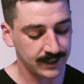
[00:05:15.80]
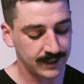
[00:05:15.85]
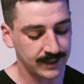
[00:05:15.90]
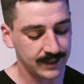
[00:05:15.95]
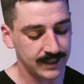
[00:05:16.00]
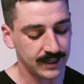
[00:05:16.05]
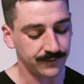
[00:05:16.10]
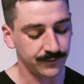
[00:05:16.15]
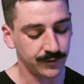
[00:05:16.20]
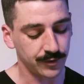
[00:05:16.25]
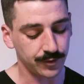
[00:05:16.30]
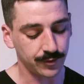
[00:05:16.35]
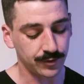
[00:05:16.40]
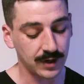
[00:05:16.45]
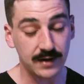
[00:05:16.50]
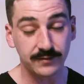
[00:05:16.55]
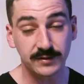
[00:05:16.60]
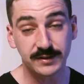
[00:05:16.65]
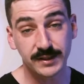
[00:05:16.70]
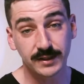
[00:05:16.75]
If you
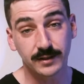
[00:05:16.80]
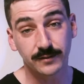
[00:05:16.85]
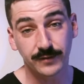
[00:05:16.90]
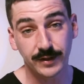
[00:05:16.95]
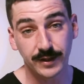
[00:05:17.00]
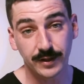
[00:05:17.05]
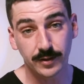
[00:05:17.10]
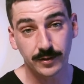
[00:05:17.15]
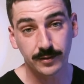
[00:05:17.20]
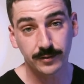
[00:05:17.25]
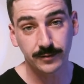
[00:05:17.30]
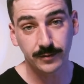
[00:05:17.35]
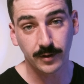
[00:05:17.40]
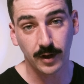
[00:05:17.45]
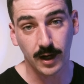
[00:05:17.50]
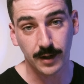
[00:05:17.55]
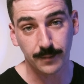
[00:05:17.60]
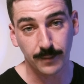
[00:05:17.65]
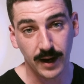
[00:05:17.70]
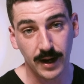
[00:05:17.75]
haven't seen the video
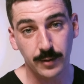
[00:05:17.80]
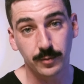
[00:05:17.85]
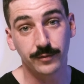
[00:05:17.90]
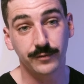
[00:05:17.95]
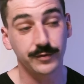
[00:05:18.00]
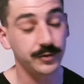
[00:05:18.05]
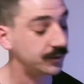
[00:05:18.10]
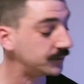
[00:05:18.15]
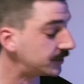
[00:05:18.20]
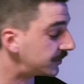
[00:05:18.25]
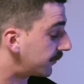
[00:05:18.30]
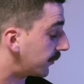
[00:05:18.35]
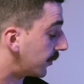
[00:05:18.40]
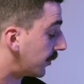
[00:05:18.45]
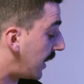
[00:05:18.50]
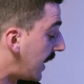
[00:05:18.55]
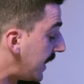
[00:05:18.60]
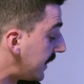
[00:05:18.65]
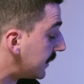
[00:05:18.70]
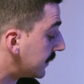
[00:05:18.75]
on my reviews for
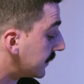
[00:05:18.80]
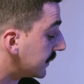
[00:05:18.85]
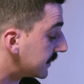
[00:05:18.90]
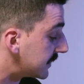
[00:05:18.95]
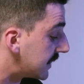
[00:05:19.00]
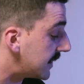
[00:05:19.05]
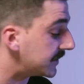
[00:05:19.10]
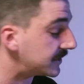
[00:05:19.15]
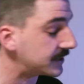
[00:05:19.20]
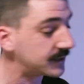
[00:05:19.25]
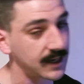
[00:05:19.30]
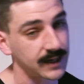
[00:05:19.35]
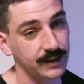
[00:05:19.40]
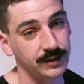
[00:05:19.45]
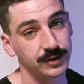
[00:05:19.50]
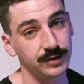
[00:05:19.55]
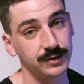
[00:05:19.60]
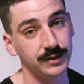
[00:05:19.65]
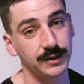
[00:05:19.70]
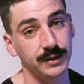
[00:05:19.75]
any of these lenses,
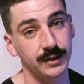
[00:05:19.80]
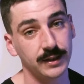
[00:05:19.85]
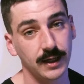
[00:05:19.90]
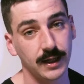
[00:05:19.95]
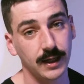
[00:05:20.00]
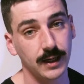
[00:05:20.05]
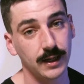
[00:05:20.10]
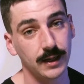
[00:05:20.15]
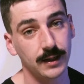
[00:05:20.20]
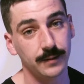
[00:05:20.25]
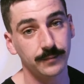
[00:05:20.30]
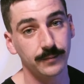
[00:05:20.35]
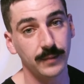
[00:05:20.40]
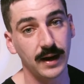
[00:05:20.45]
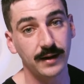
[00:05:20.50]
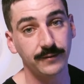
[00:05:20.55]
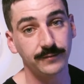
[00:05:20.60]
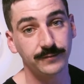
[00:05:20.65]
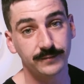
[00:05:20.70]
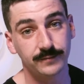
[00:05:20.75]
actually,
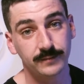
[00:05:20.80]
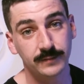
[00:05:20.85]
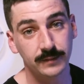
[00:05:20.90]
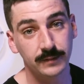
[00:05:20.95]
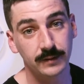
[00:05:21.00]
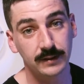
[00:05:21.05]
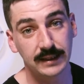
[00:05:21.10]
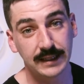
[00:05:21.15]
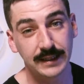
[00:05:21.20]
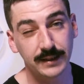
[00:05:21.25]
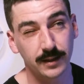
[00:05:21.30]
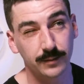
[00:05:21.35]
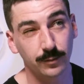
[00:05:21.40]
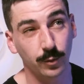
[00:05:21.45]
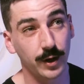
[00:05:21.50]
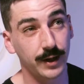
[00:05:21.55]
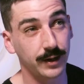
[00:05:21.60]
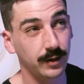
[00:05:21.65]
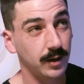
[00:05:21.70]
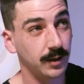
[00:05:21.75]
I've linked them
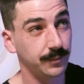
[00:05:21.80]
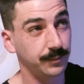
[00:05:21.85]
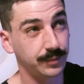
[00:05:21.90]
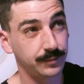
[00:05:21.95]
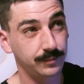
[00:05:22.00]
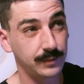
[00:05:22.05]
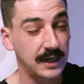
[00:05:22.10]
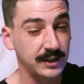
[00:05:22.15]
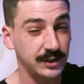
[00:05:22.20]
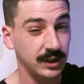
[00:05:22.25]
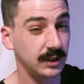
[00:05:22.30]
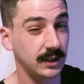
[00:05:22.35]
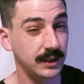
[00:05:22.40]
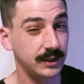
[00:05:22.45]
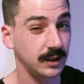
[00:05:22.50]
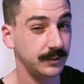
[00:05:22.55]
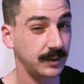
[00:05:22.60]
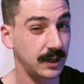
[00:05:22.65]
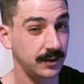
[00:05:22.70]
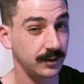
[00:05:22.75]
right up. Actually, I'll link
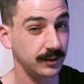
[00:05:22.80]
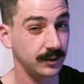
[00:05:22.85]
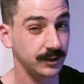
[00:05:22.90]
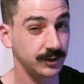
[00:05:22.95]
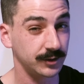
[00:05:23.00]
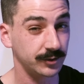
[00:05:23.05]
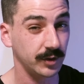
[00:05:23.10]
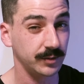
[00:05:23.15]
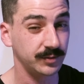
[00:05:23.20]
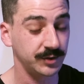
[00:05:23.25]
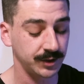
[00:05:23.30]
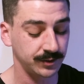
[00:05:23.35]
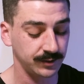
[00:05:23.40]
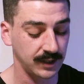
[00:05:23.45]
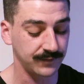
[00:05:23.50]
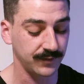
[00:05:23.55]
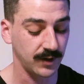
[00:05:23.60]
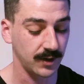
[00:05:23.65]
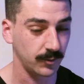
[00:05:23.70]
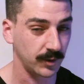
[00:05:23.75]
them down in the description.
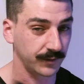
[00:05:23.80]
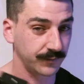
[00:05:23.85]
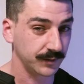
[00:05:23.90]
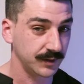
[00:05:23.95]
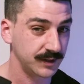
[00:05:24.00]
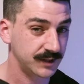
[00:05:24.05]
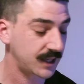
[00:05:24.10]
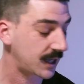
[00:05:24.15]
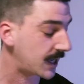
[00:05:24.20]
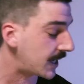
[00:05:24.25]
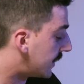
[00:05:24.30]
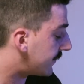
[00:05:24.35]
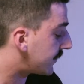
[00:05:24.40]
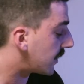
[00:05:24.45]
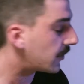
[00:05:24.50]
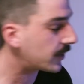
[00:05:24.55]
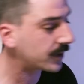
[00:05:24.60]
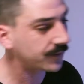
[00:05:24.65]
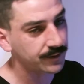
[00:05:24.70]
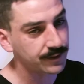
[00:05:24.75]
I've got one for this guy, I've got
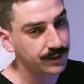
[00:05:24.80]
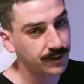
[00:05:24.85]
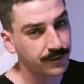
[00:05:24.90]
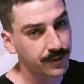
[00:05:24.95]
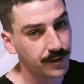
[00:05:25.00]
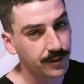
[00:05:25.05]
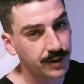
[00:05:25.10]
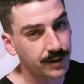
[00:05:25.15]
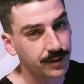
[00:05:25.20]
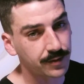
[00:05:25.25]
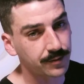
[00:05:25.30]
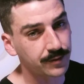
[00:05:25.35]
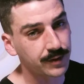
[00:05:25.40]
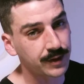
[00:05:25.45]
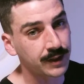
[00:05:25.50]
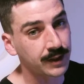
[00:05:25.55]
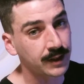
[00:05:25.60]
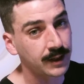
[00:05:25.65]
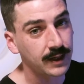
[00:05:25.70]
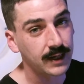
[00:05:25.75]
one for the
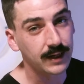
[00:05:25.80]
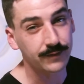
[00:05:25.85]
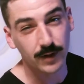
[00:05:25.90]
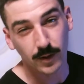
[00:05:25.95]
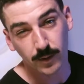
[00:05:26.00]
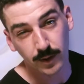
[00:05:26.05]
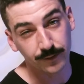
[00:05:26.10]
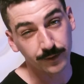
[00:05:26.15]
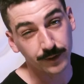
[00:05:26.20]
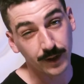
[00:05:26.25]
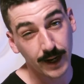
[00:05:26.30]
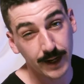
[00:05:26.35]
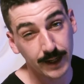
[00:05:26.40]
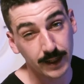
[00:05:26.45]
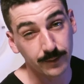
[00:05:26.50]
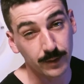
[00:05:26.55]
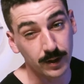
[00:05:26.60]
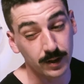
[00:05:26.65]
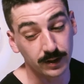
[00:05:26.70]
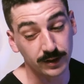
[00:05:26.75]
33, I've got one for the 80
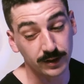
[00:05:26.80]
mil as